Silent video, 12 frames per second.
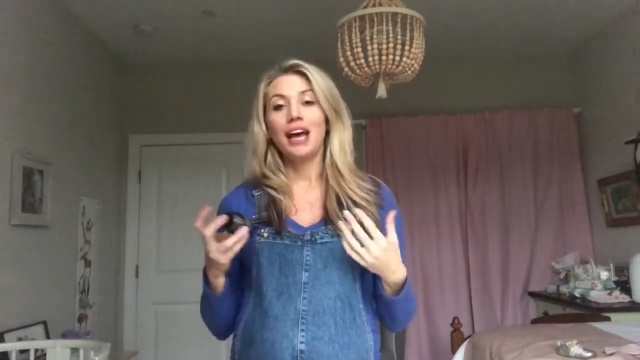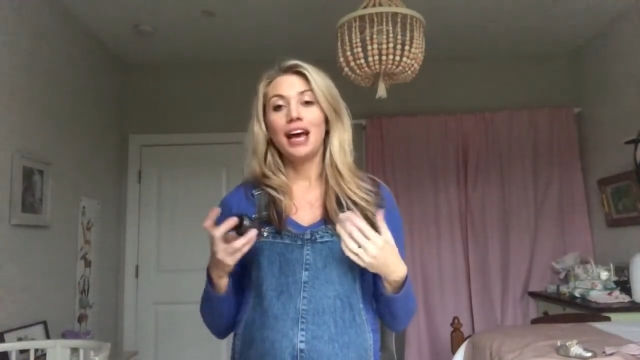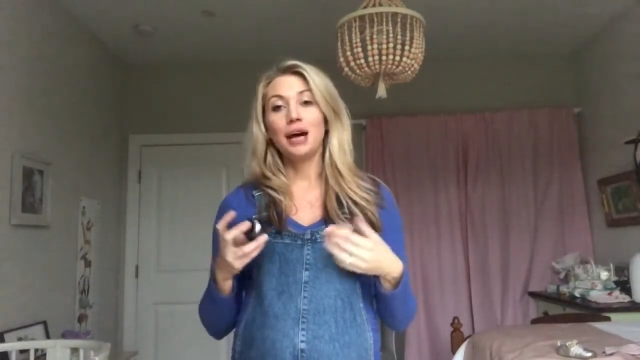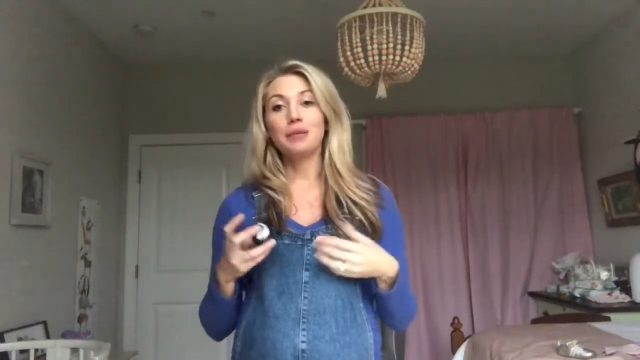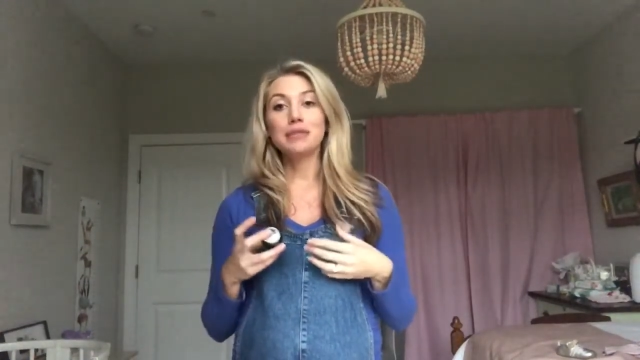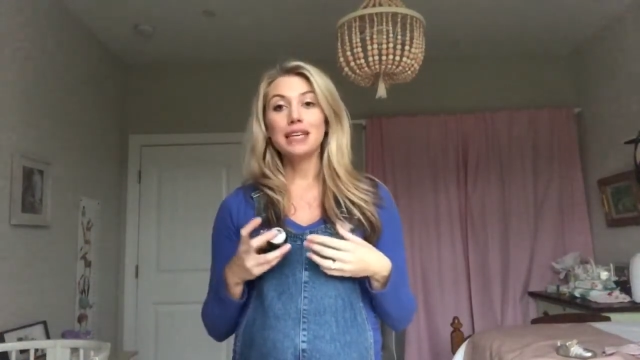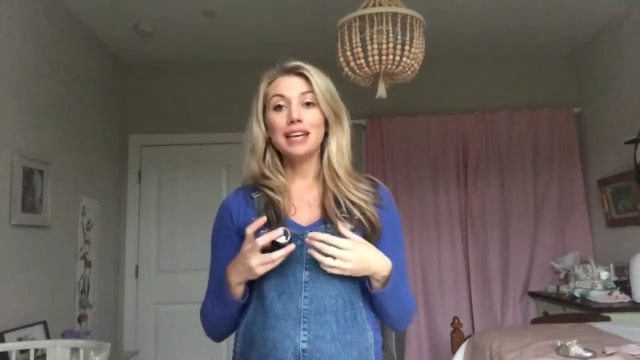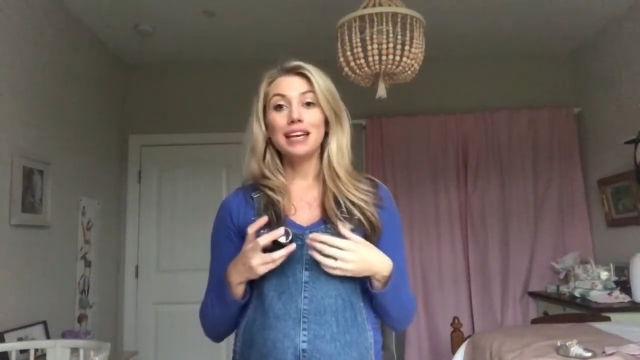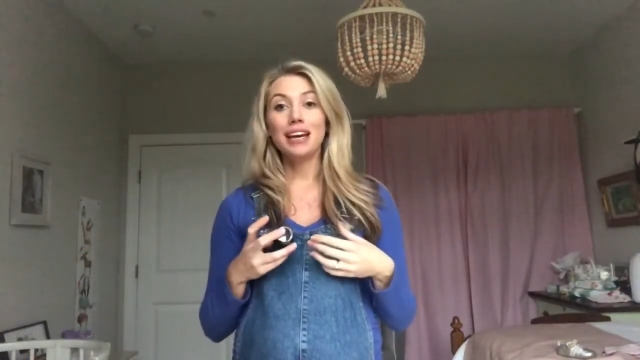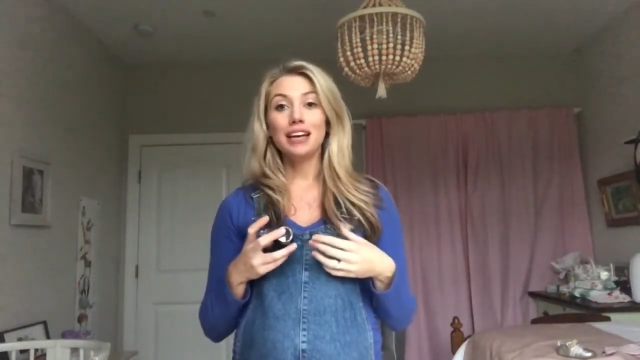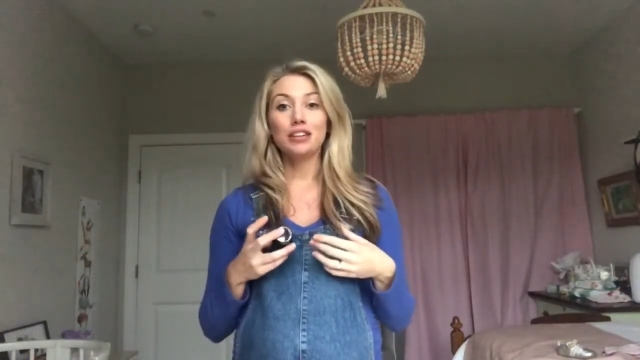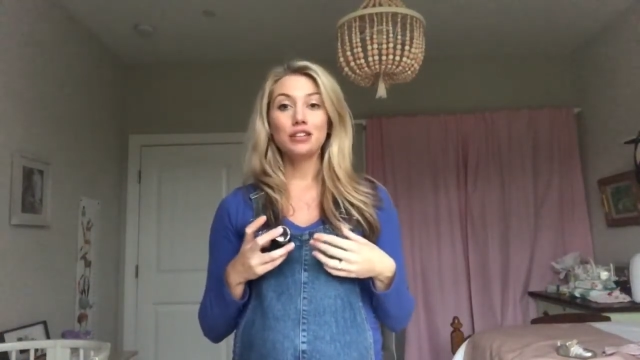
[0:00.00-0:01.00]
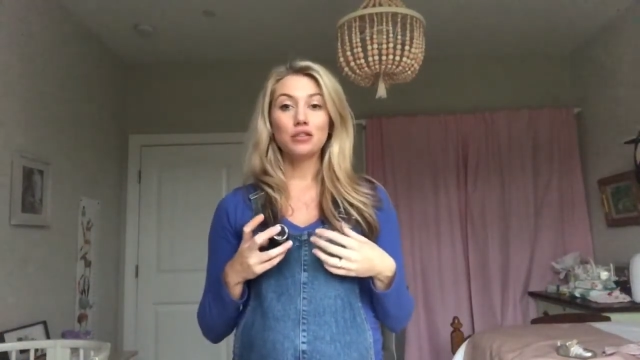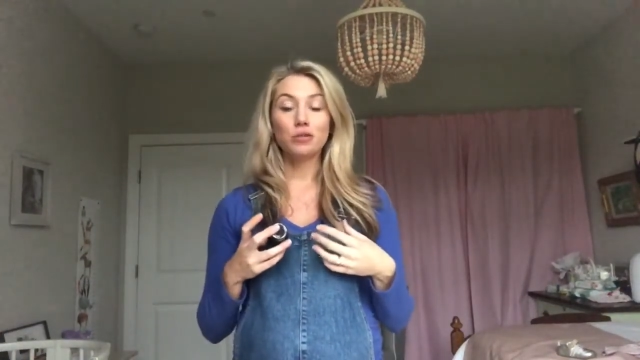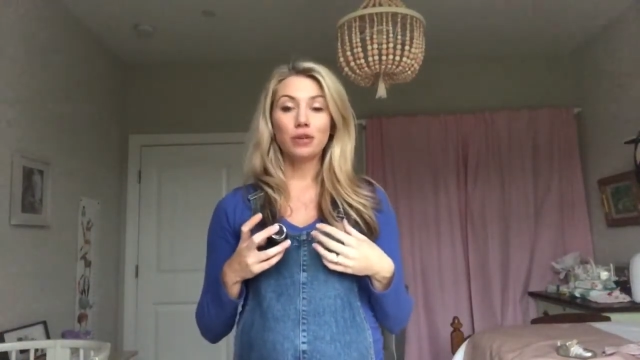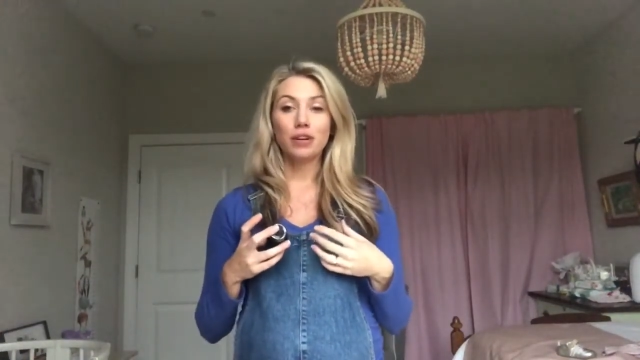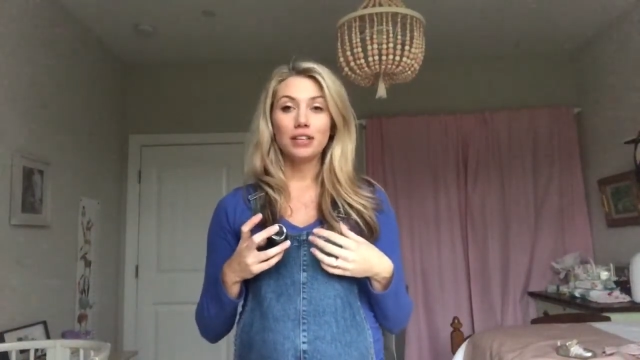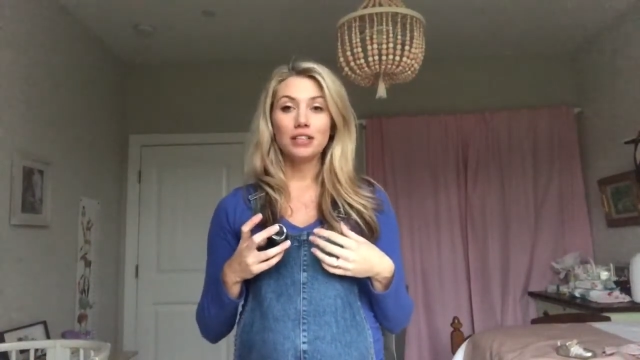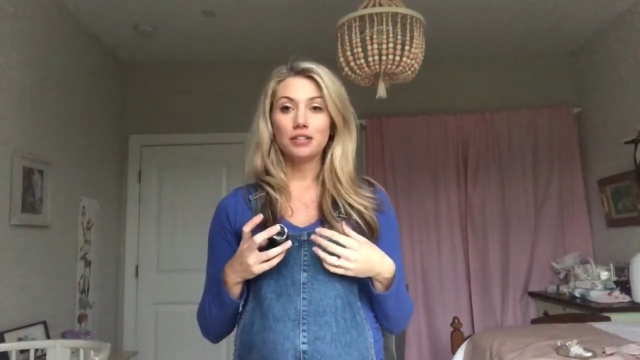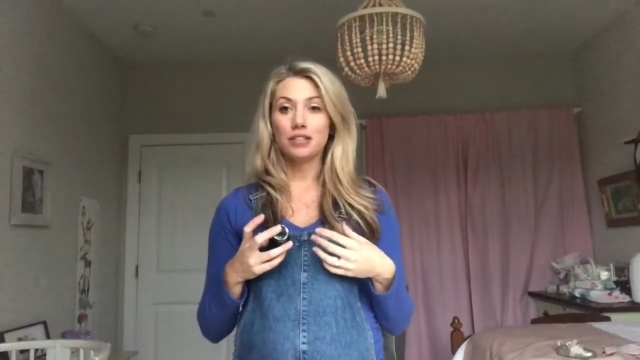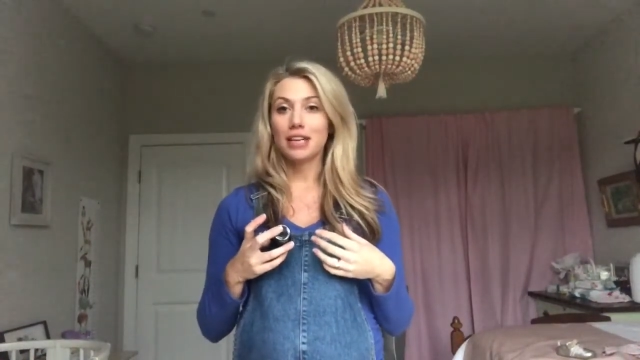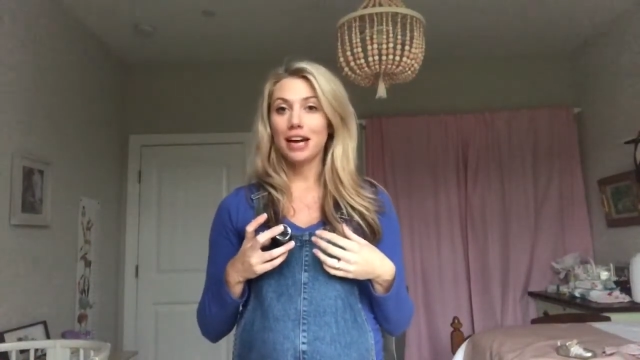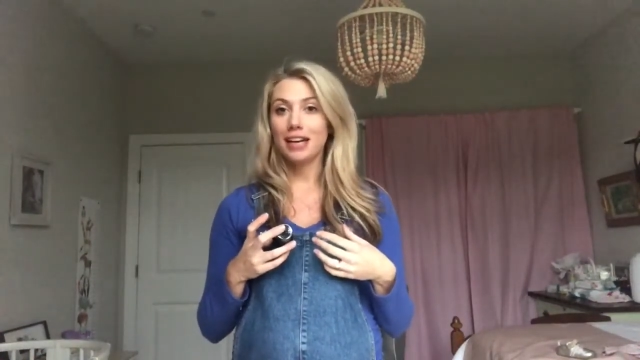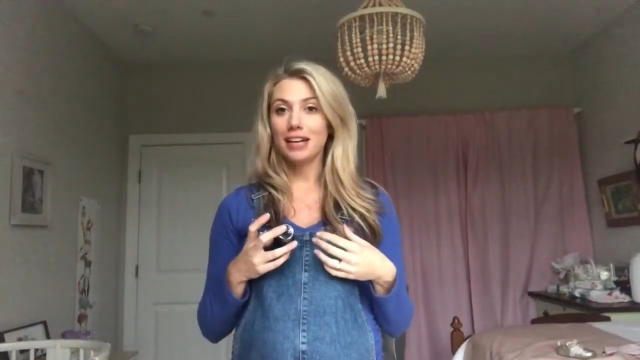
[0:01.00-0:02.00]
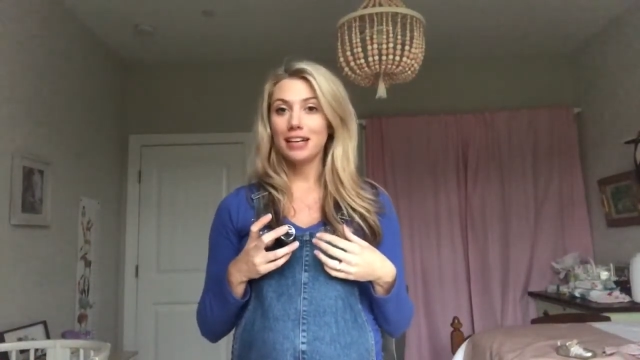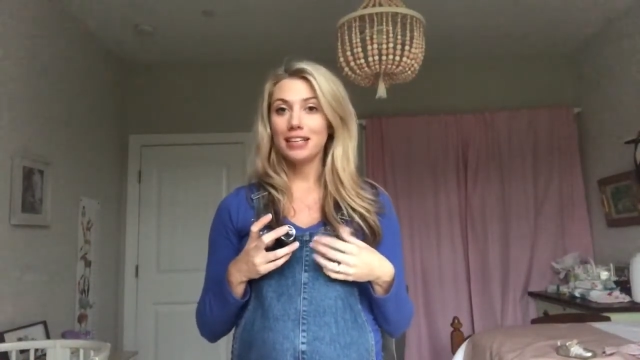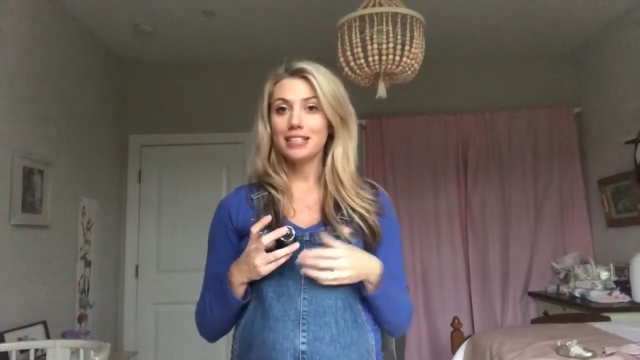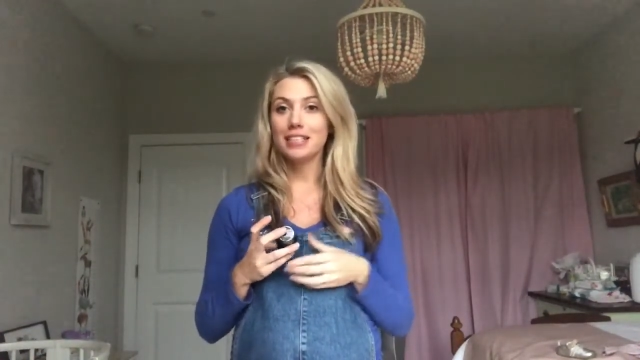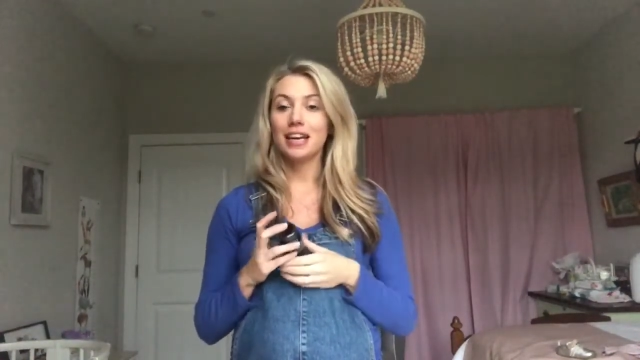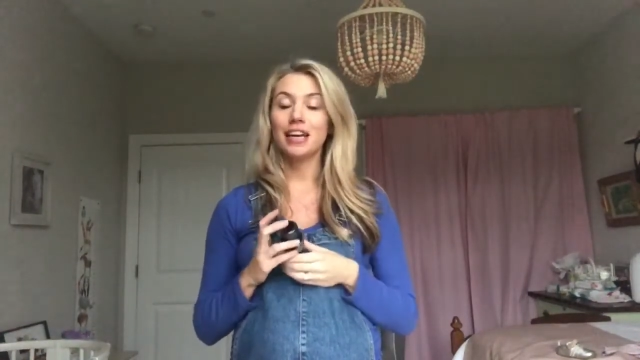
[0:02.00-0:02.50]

helps any kind of soreness or tightness,